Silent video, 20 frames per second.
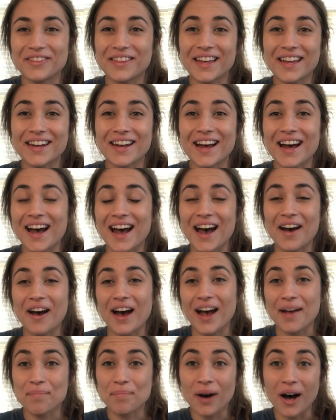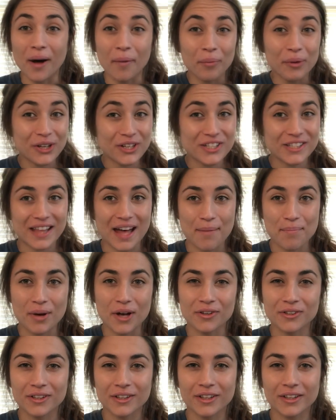then I publish that
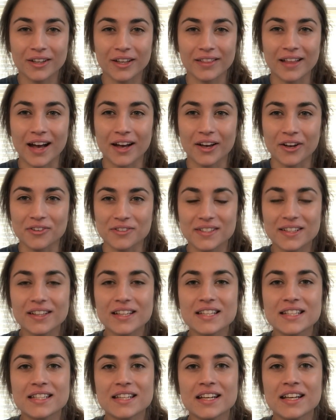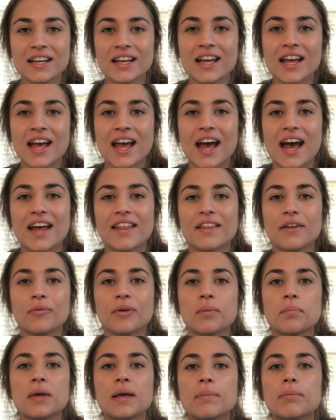Cozy listing, and
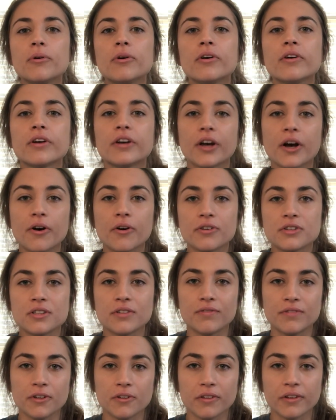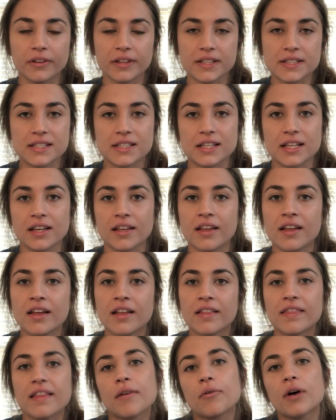then when people go to view the listing,
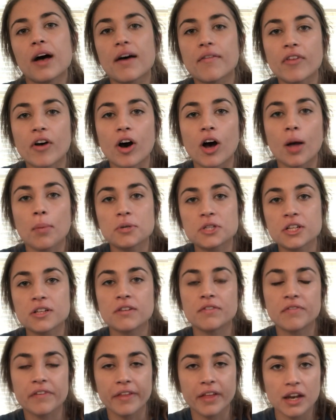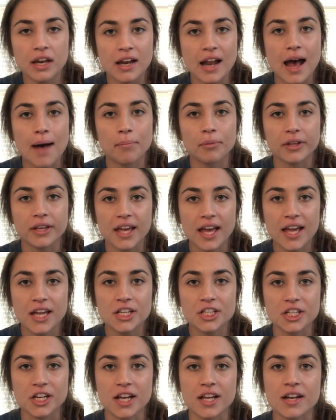they will have the option to fill out an
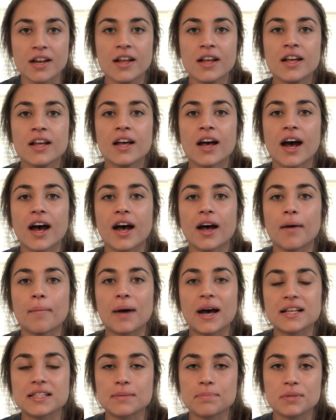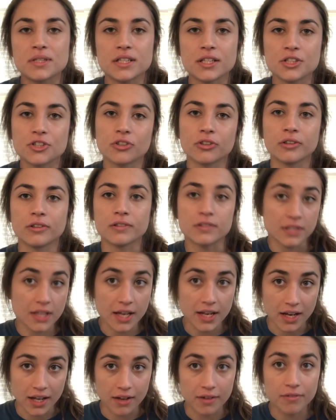application as a potential
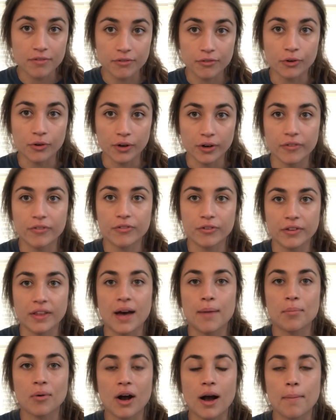tenant for that